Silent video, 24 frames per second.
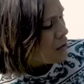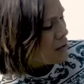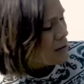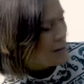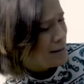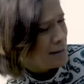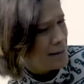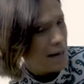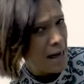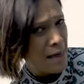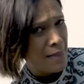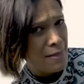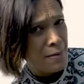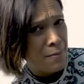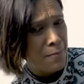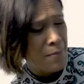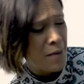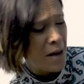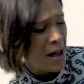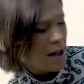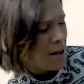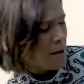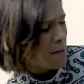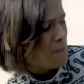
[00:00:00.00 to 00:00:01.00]
said the
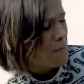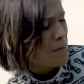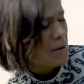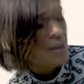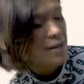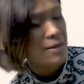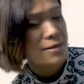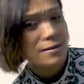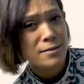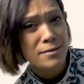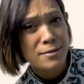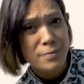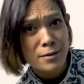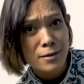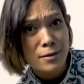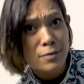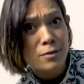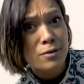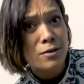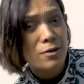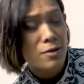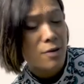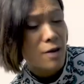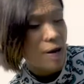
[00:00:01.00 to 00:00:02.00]
baby, still
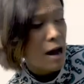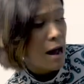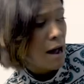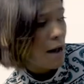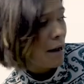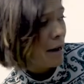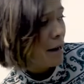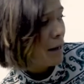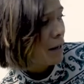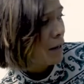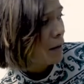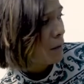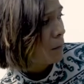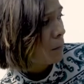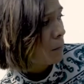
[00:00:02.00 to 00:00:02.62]
crying.